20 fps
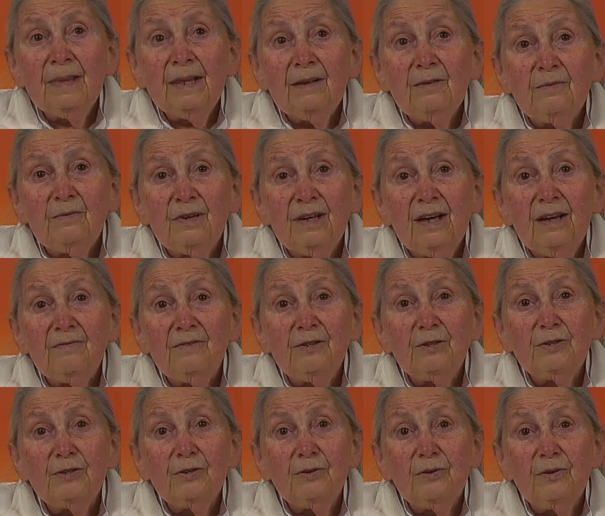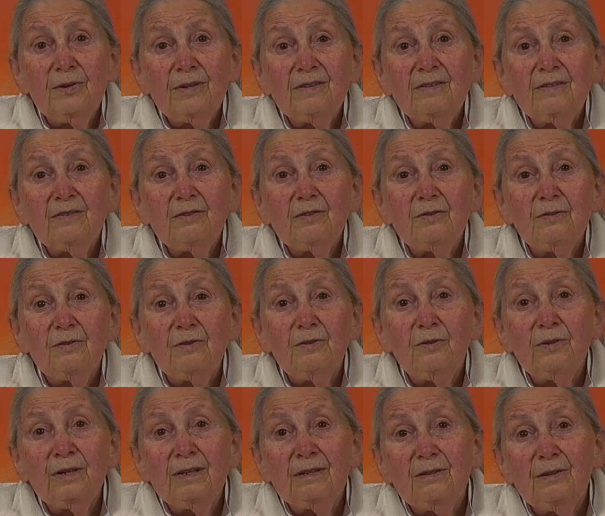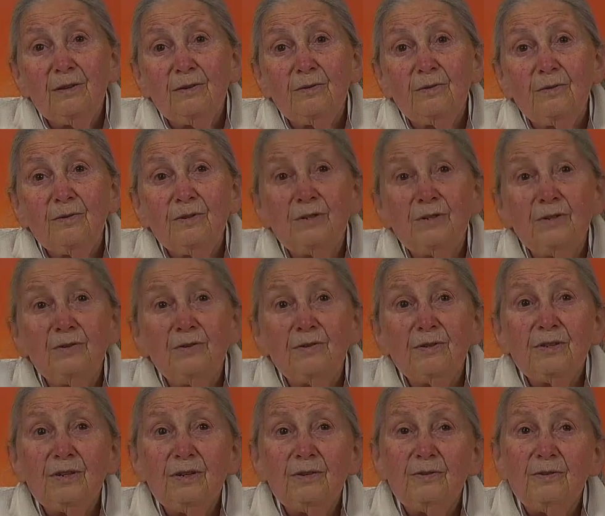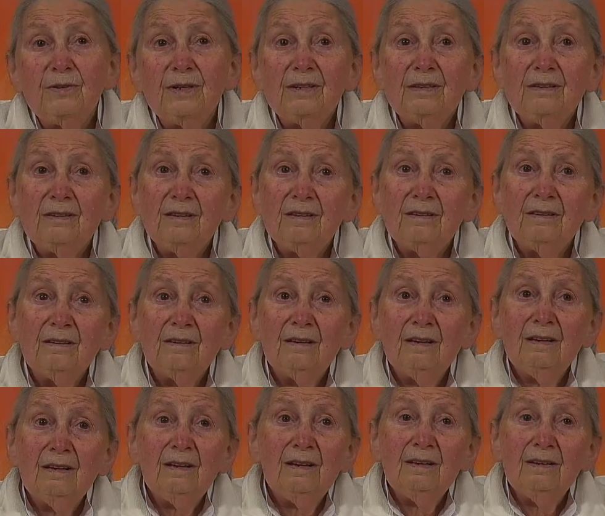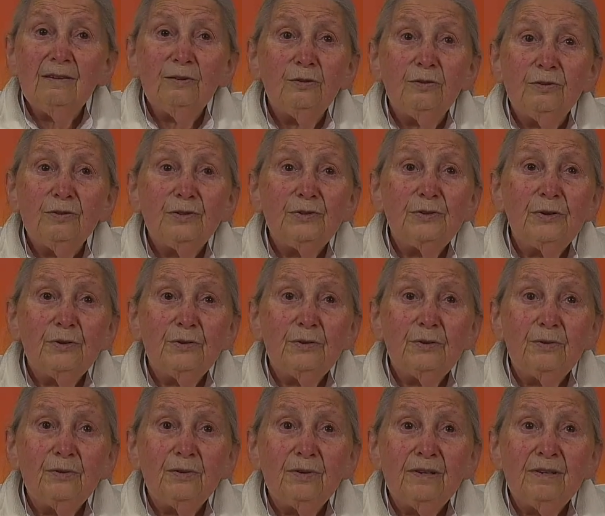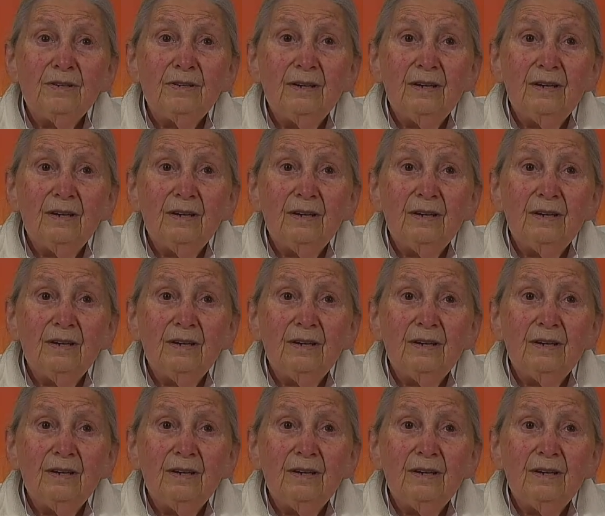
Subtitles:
We have a choice to look at the good or to look at the not so good.